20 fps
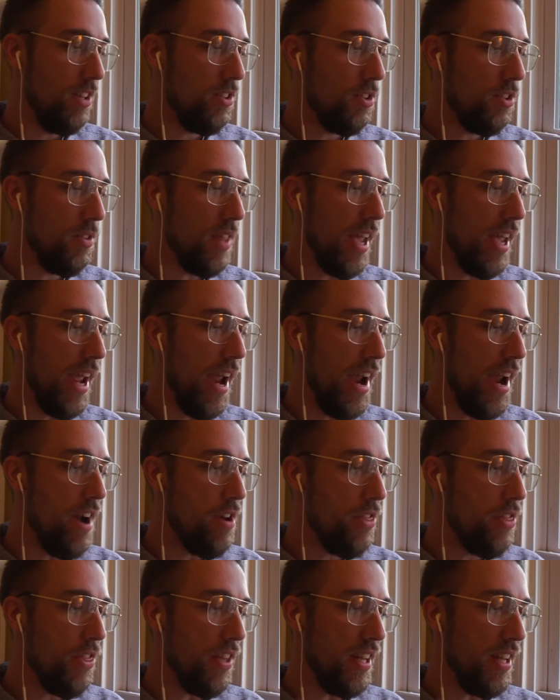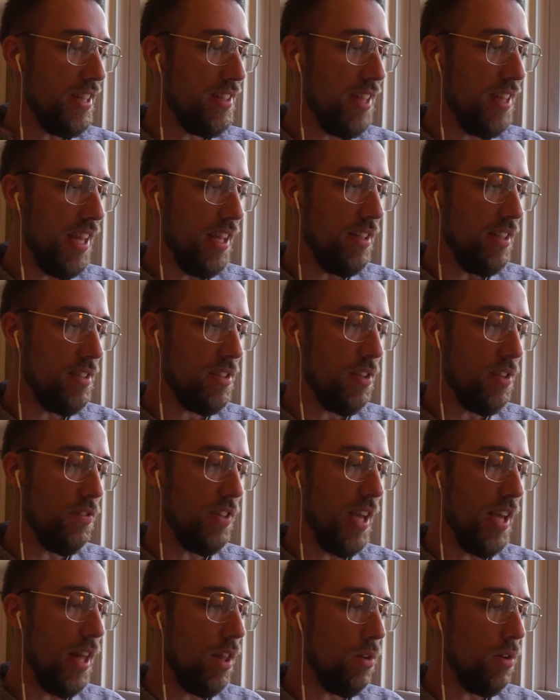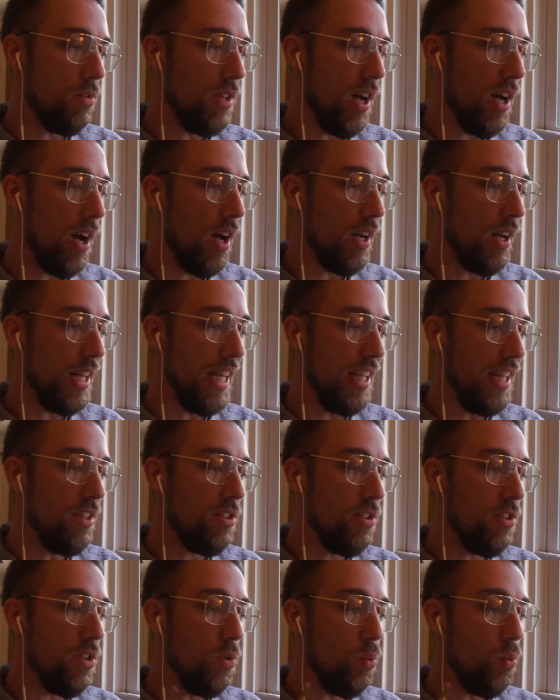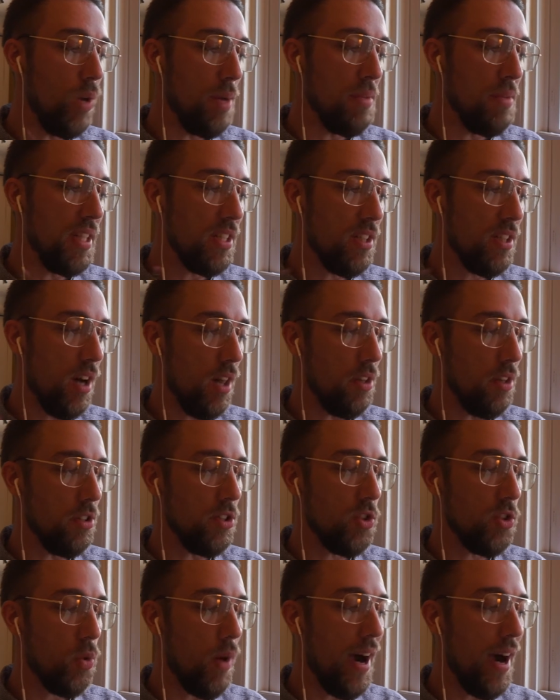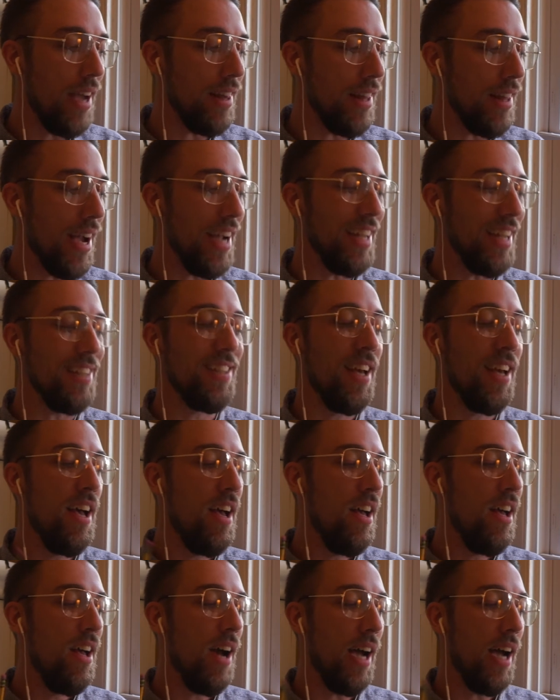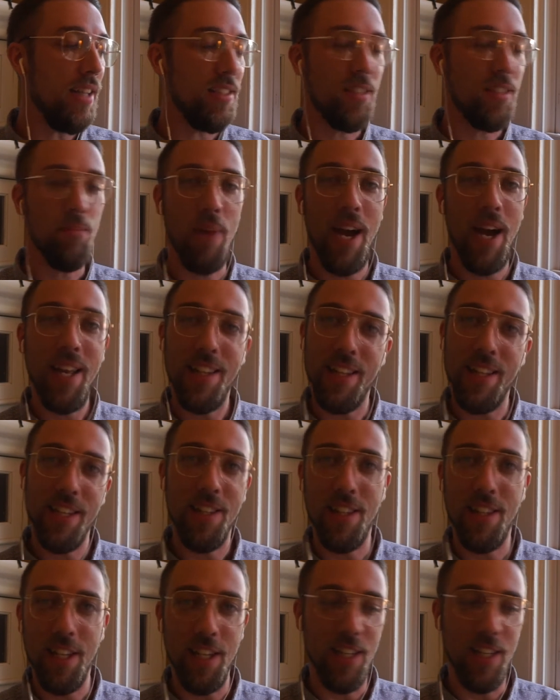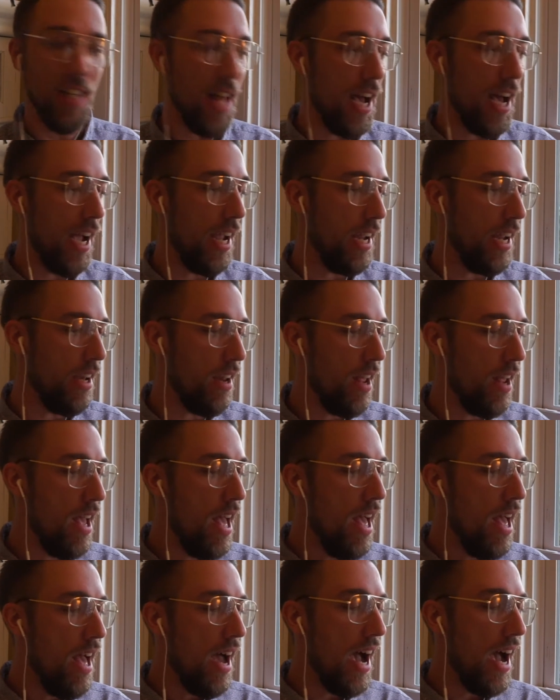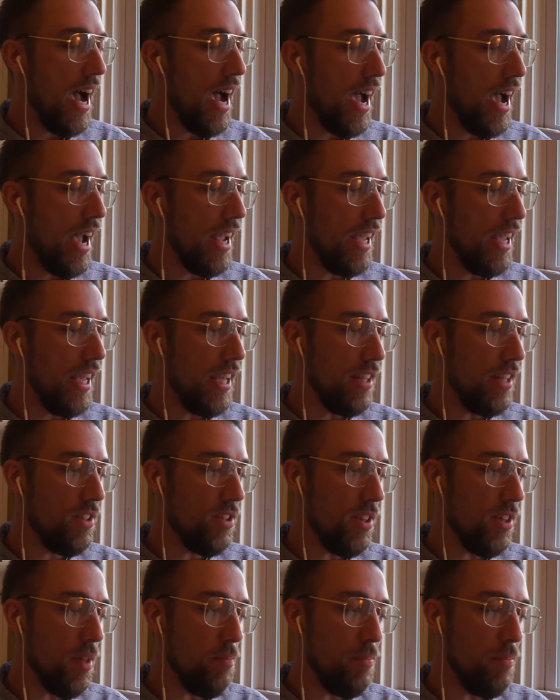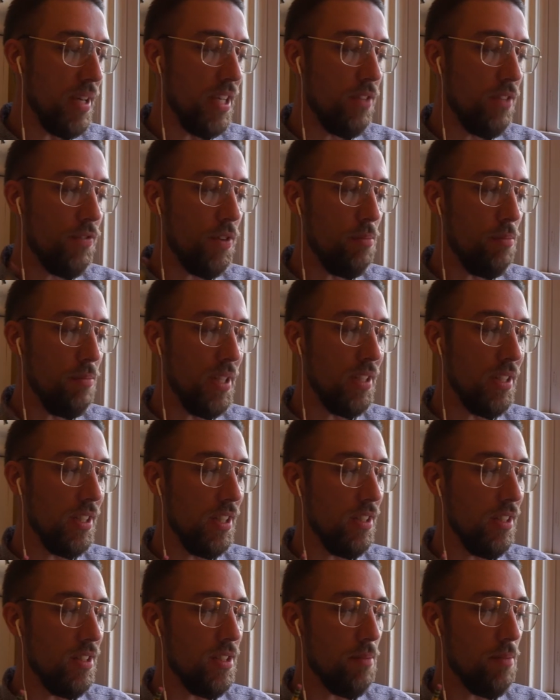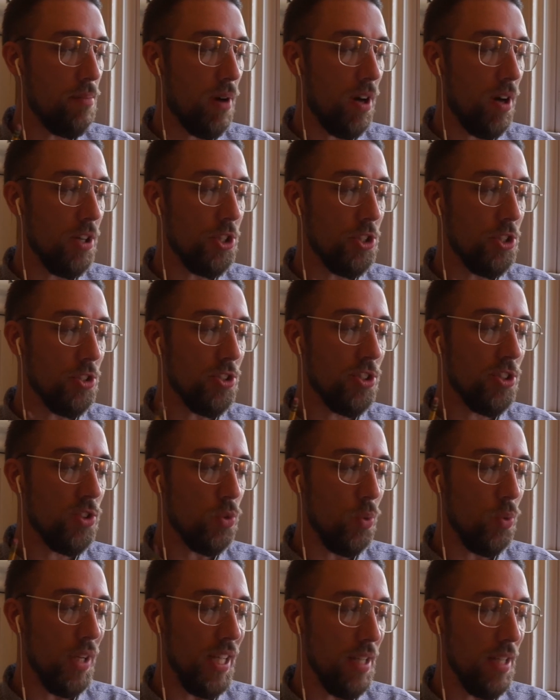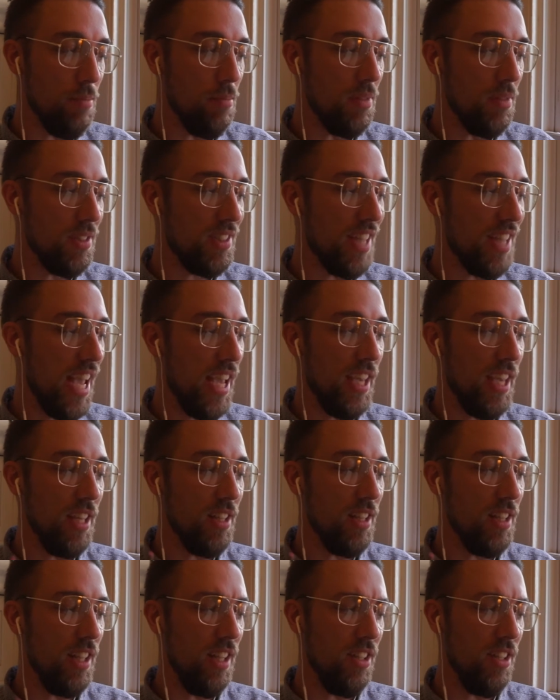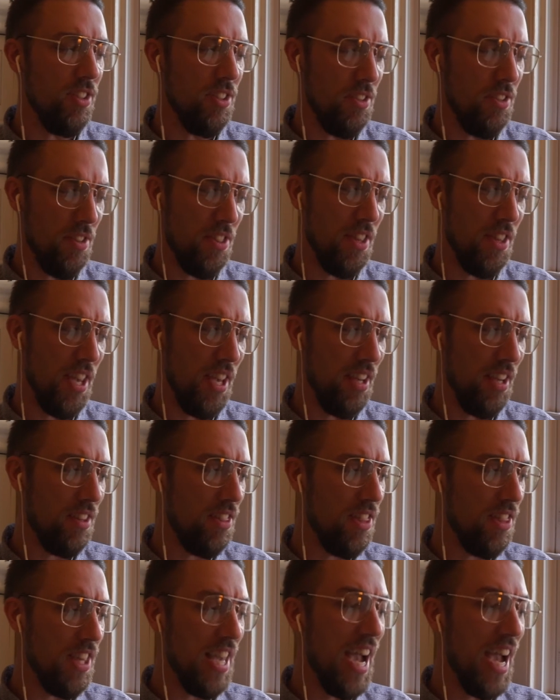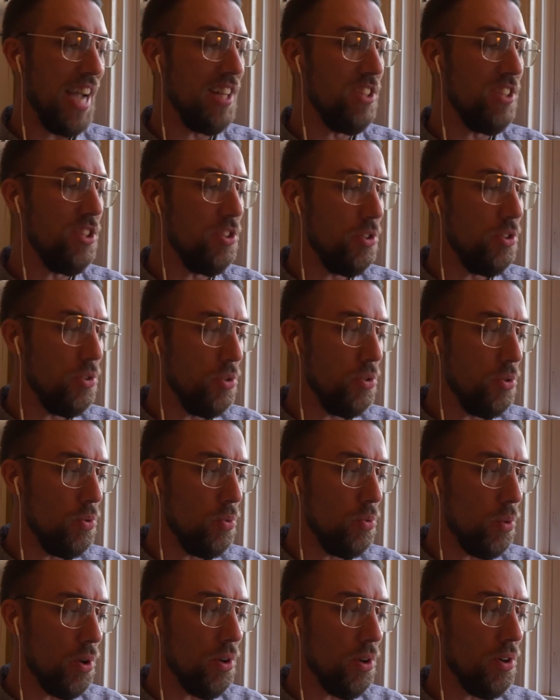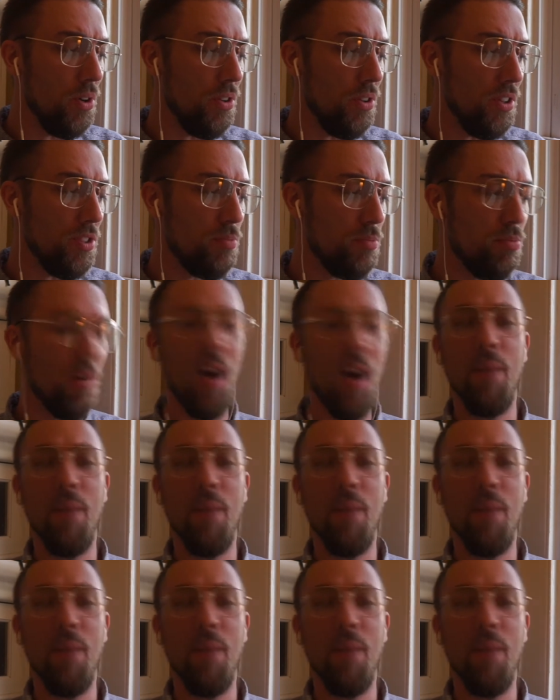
Into the hair-thin tints of yellow dawn, into the women-colored twilight, I smilingly glide. I into the big vermilion departure swim, sayingly, do you think the I do world is